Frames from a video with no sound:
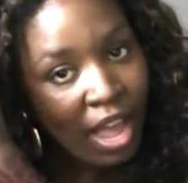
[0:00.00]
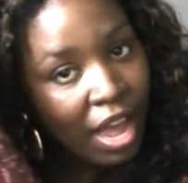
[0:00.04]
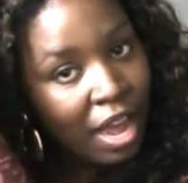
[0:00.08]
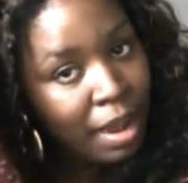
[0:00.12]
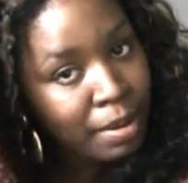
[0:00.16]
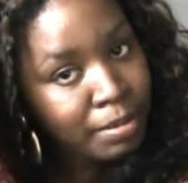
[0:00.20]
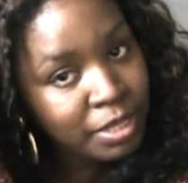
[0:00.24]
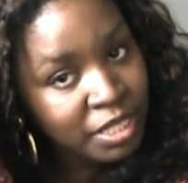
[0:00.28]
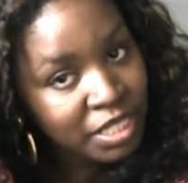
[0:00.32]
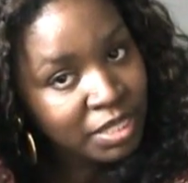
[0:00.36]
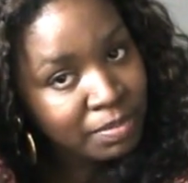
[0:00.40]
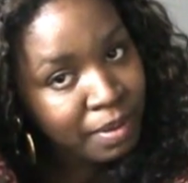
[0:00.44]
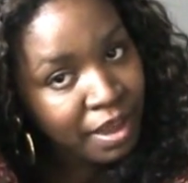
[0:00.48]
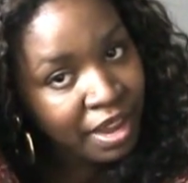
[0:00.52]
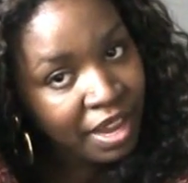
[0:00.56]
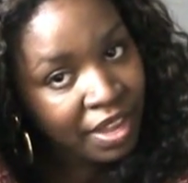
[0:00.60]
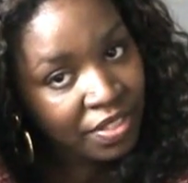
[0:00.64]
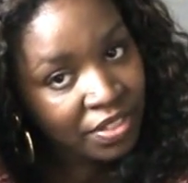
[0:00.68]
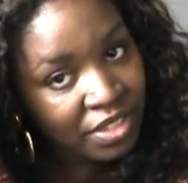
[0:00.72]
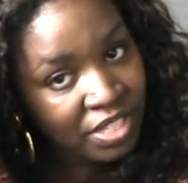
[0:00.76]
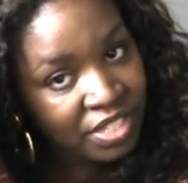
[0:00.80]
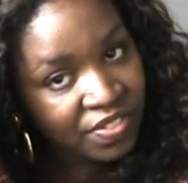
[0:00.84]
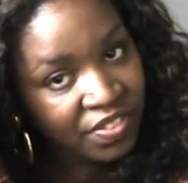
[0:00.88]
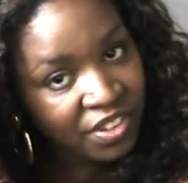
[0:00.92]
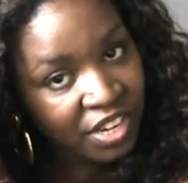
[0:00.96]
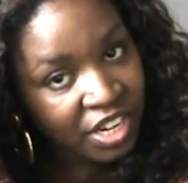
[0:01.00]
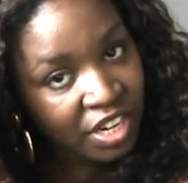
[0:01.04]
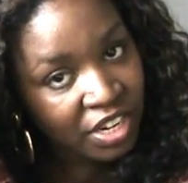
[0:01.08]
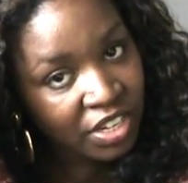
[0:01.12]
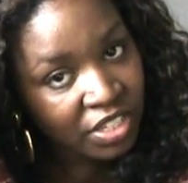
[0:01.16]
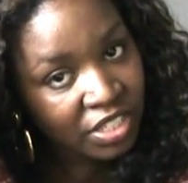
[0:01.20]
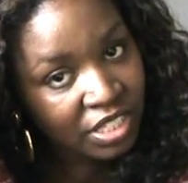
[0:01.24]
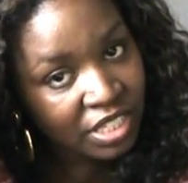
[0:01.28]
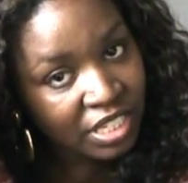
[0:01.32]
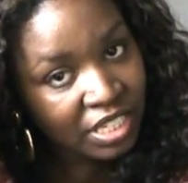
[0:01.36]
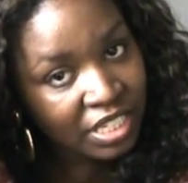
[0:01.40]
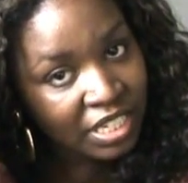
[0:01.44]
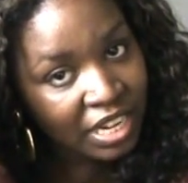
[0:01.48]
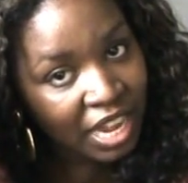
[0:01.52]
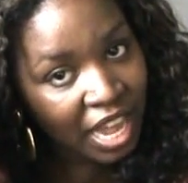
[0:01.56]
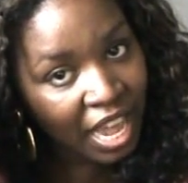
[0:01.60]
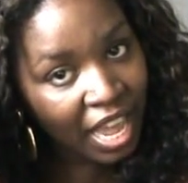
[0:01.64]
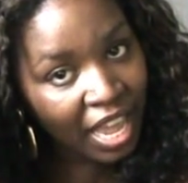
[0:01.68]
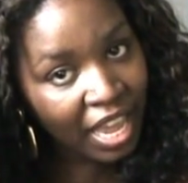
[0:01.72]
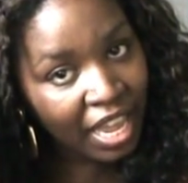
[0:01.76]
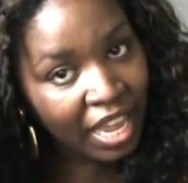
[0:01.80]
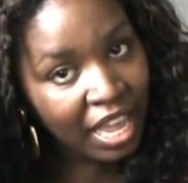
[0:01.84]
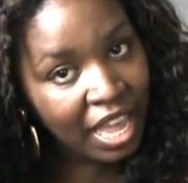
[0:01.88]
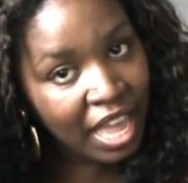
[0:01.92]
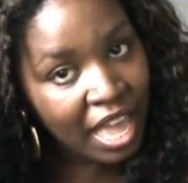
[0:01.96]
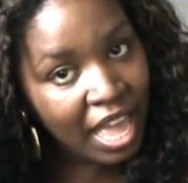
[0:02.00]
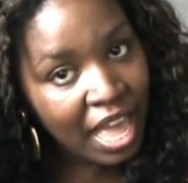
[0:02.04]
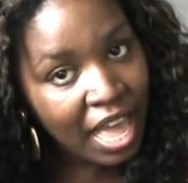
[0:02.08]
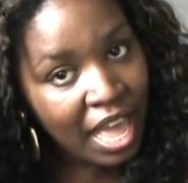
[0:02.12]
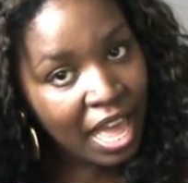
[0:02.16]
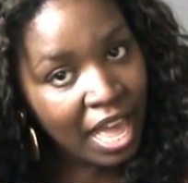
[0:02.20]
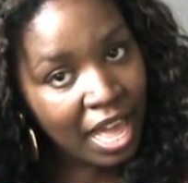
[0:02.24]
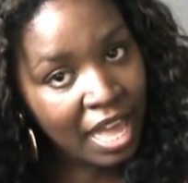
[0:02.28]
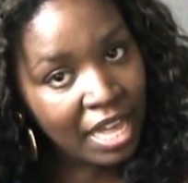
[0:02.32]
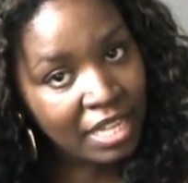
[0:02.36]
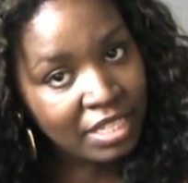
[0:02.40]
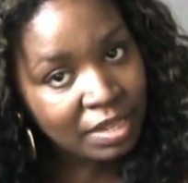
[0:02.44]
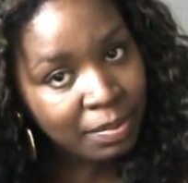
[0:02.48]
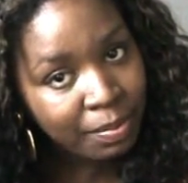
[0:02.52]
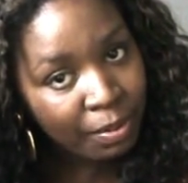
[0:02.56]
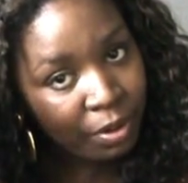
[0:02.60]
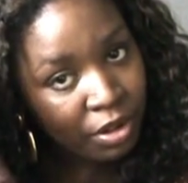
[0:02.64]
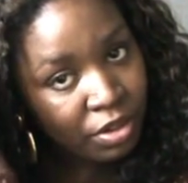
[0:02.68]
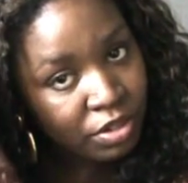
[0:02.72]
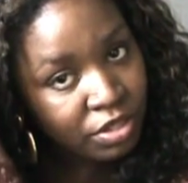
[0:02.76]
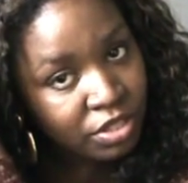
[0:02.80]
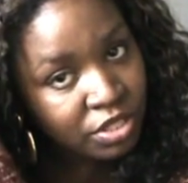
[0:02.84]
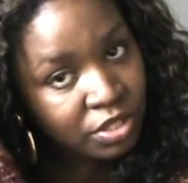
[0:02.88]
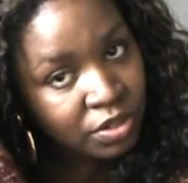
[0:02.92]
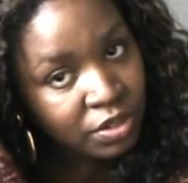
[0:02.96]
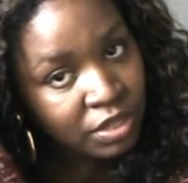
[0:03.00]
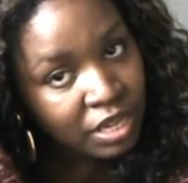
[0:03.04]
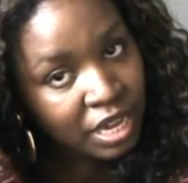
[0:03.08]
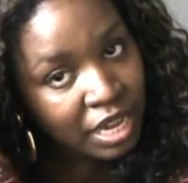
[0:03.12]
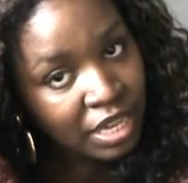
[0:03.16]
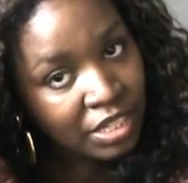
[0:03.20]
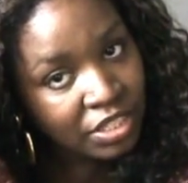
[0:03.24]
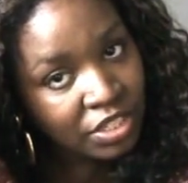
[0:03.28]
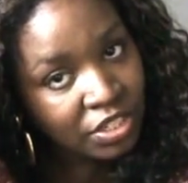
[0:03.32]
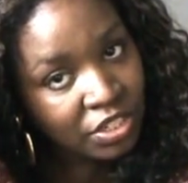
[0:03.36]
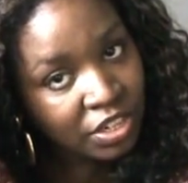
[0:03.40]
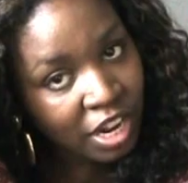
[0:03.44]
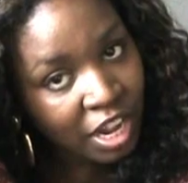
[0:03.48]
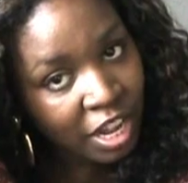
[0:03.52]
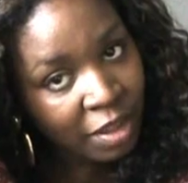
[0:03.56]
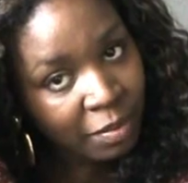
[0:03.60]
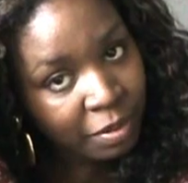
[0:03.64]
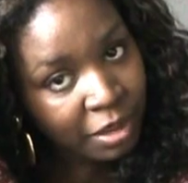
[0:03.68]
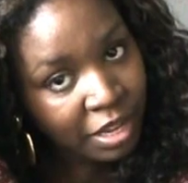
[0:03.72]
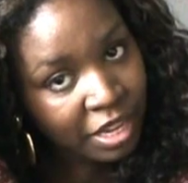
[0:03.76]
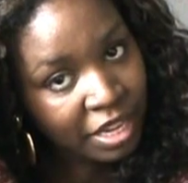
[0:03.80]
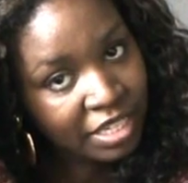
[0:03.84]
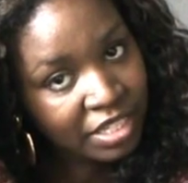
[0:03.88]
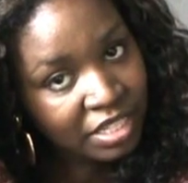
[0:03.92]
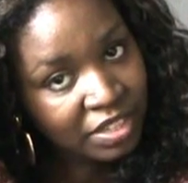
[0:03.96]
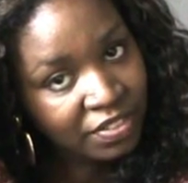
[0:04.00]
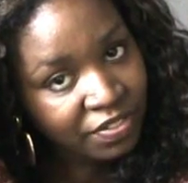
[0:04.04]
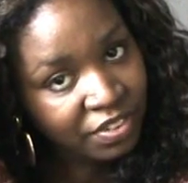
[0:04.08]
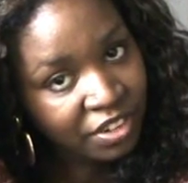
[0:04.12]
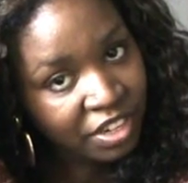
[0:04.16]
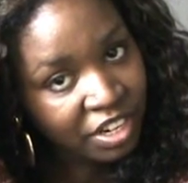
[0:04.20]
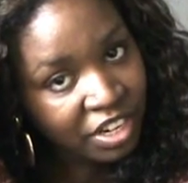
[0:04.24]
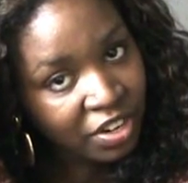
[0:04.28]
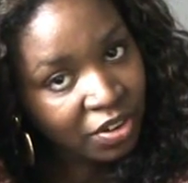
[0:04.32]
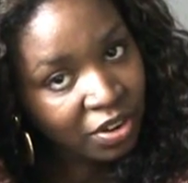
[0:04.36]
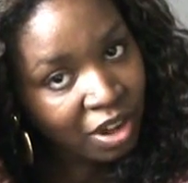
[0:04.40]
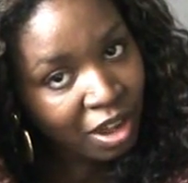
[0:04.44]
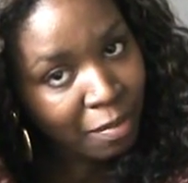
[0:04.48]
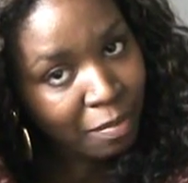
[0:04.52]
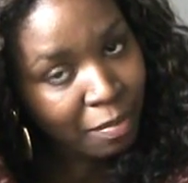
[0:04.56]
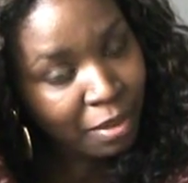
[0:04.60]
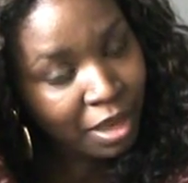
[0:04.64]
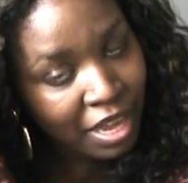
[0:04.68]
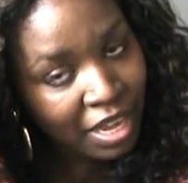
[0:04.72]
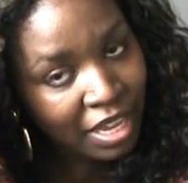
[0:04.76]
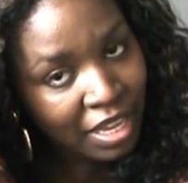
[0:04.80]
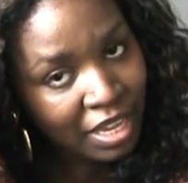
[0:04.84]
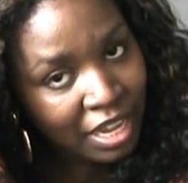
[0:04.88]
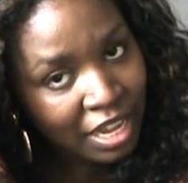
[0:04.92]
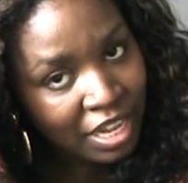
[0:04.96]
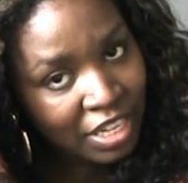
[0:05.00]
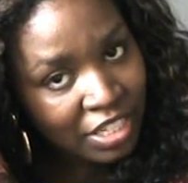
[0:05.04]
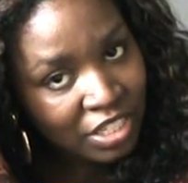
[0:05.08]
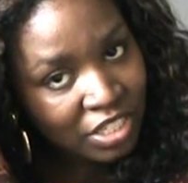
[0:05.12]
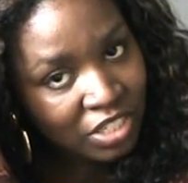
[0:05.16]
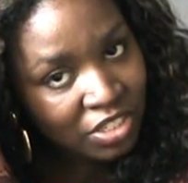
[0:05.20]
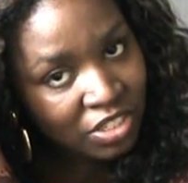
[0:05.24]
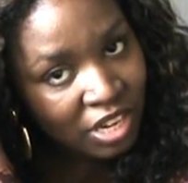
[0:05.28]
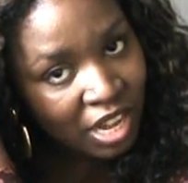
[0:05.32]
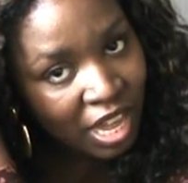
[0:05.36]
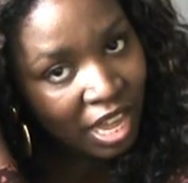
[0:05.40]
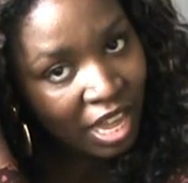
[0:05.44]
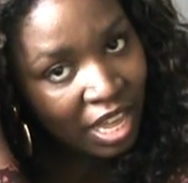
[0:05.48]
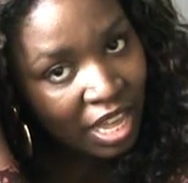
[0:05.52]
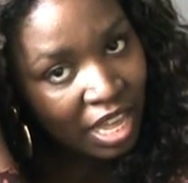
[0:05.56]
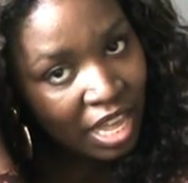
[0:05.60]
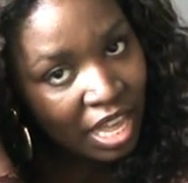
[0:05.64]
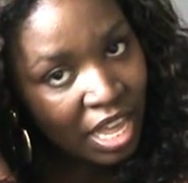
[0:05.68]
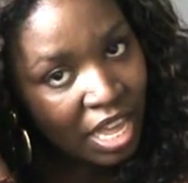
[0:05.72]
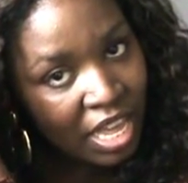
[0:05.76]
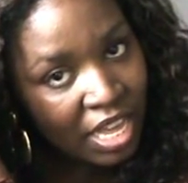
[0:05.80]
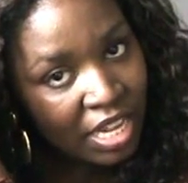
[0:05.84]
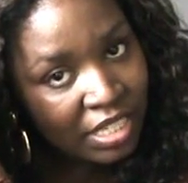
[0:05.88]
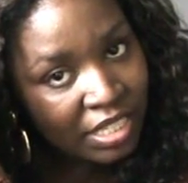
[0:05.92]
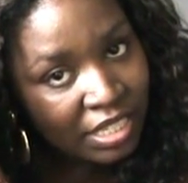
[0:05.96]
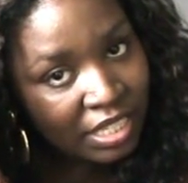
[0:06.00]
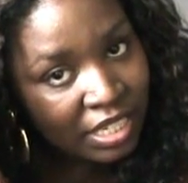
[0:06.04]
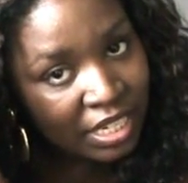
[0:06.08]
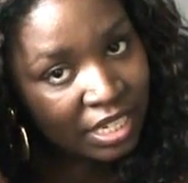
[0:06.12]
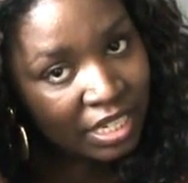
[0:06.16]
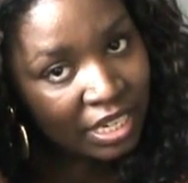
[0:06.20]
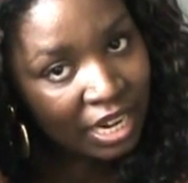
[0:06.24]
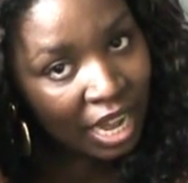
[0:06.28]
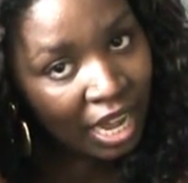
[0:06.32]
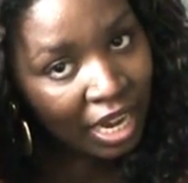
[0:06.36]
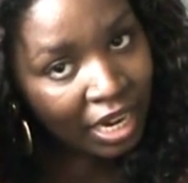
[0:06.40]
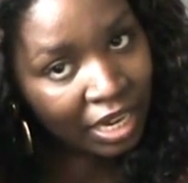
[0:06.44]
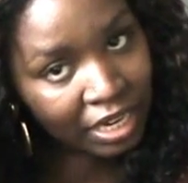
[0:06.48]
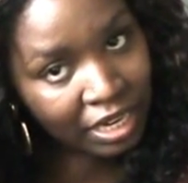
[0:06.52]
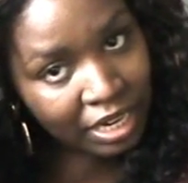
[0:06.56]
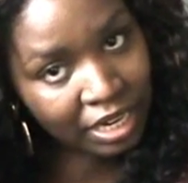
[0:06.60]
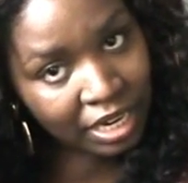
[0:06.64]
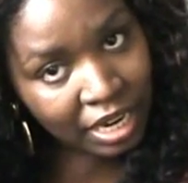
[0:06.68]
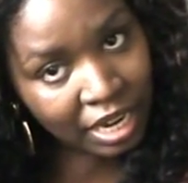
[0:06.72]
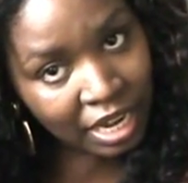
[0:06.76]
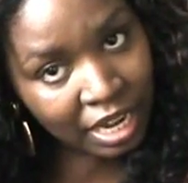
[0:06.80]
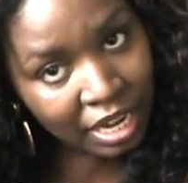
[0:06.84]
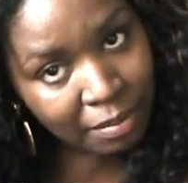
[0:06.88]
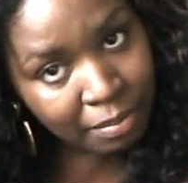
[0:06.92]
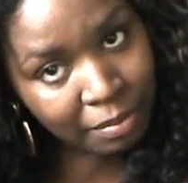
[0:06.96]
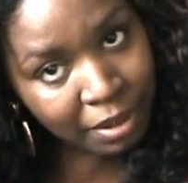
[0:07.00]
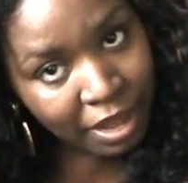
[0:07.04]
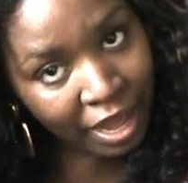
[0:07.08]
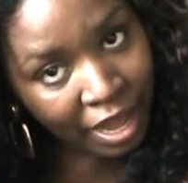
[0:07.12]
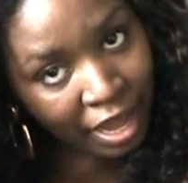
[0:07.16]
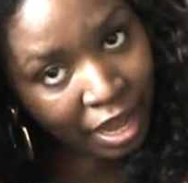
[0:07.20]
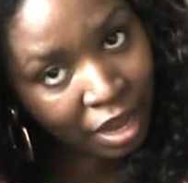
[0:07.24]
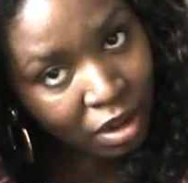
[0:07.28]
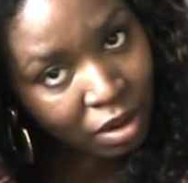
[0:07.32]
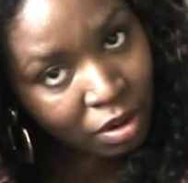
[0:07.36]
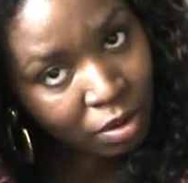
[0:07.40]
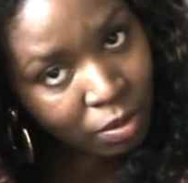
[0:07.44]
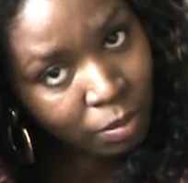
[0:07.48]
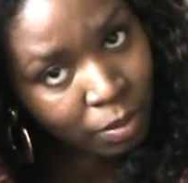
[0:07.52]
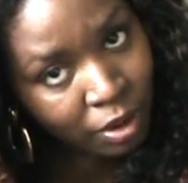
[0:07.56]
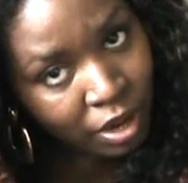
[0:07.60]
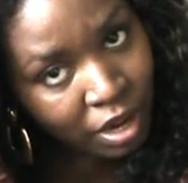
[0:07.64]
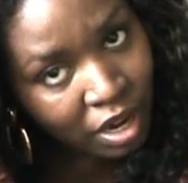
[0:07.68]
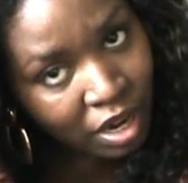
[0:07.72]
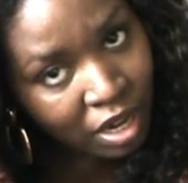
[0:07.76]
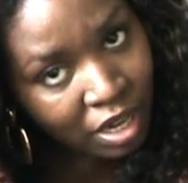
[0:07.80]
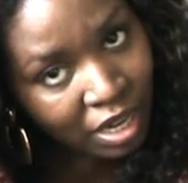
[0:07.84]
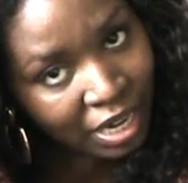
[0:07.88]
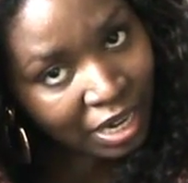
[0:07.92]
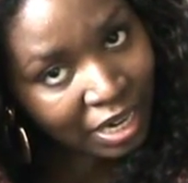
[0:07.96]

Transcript: I'm just making this video today as opposed to yesterday because the video I made yesterday did not come out well.